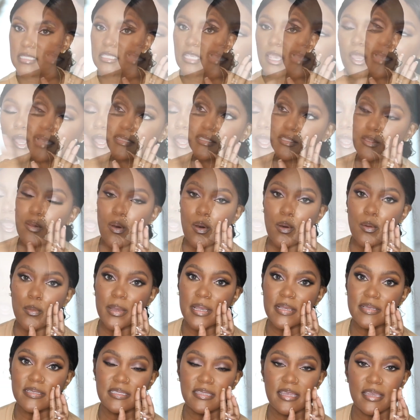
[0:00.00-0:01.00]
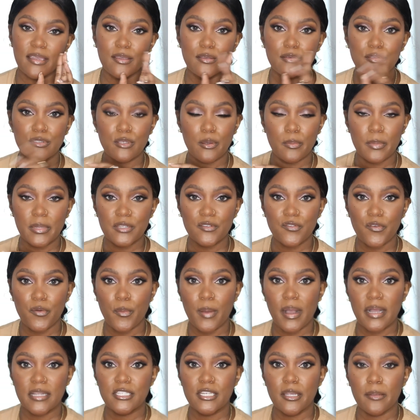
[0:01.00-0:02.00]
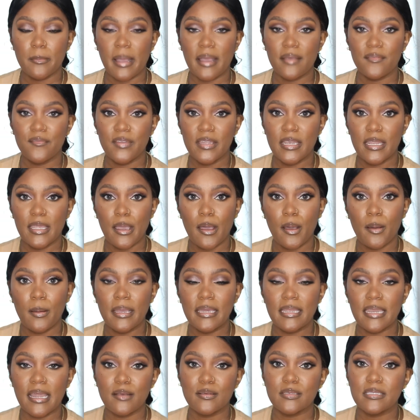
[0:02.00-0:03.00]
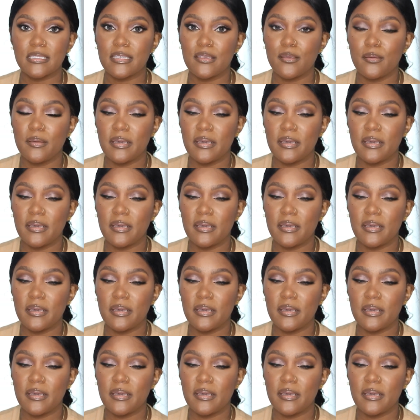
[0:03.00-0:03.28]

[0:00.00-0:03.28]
As always, thank you so much for watching my video, and I'll see you in the